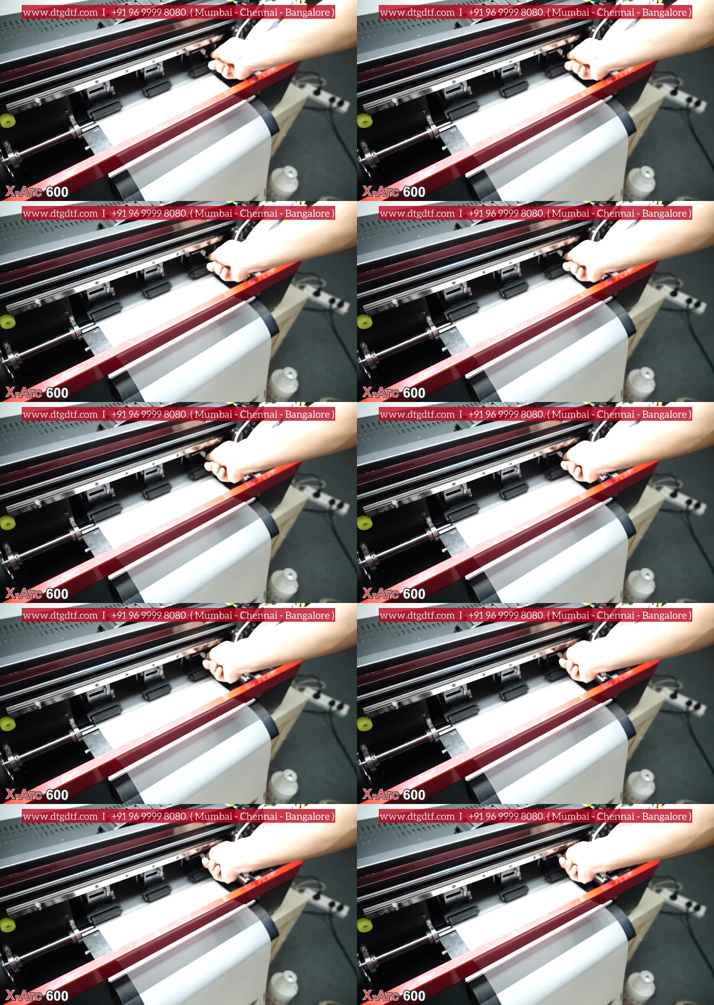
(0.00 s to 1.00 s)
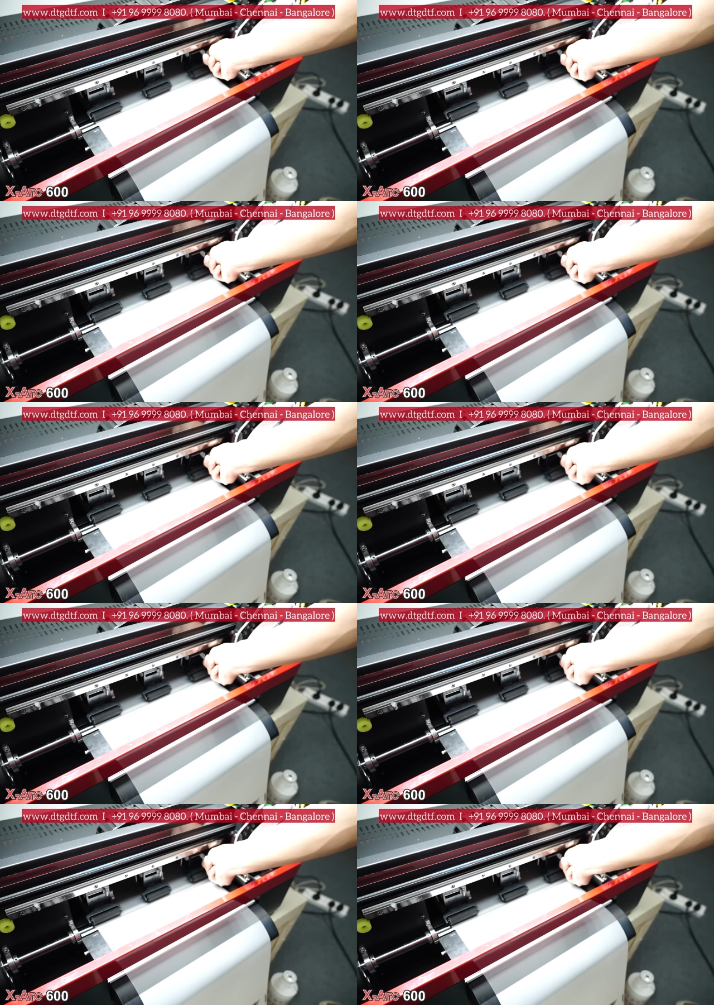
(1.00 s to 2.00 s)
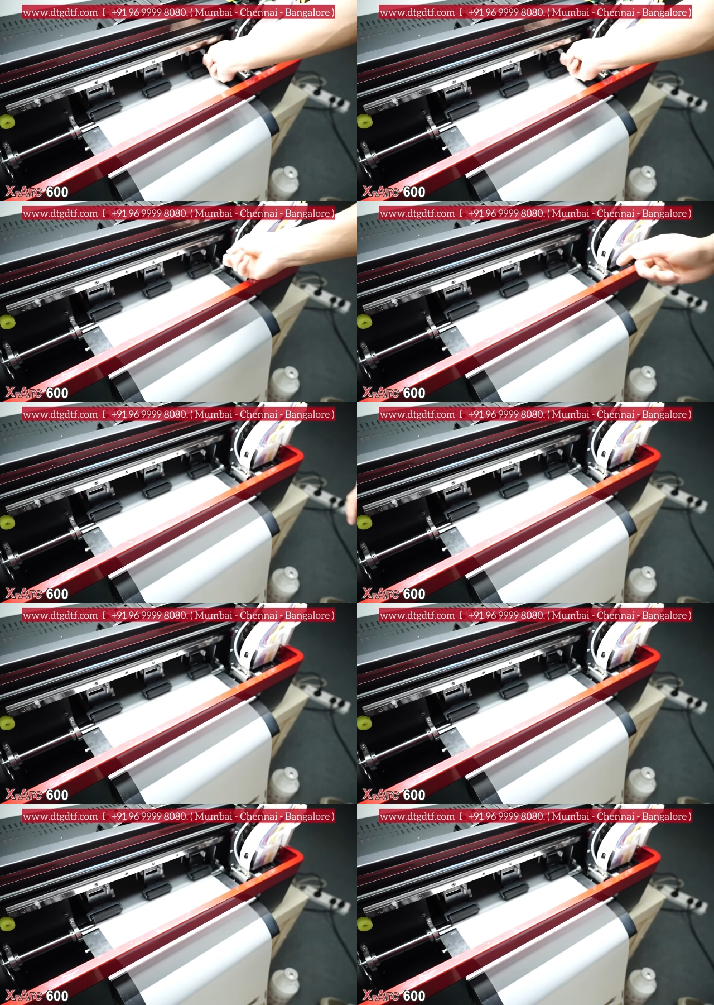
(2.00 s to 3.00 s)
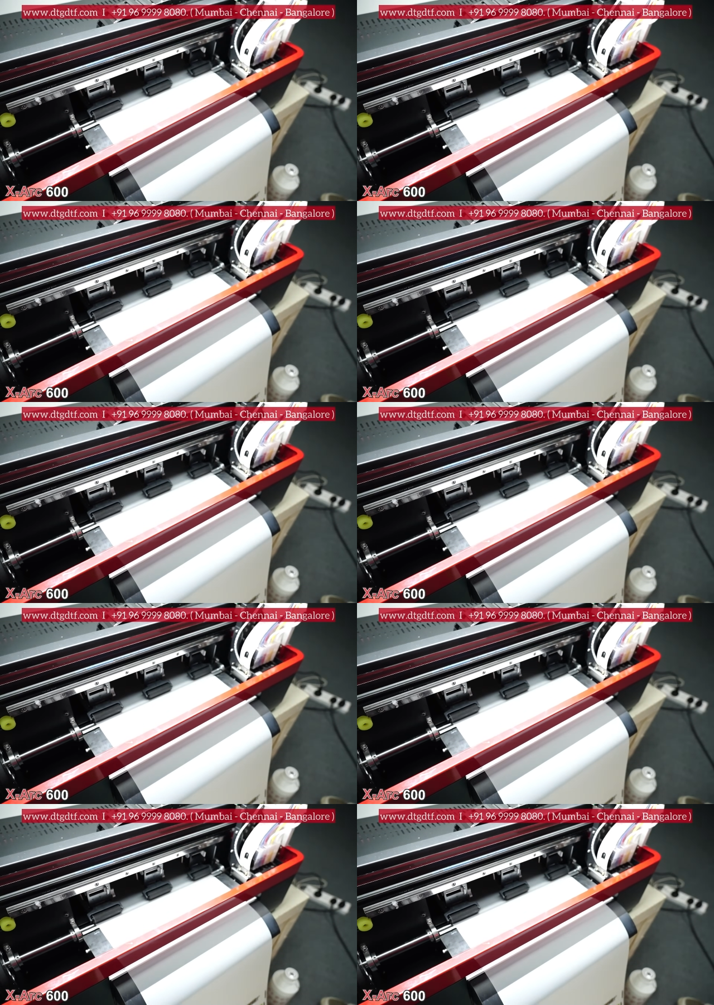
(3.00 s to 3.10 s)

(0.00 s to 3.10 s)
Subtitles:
Nobody's mouth can be seen.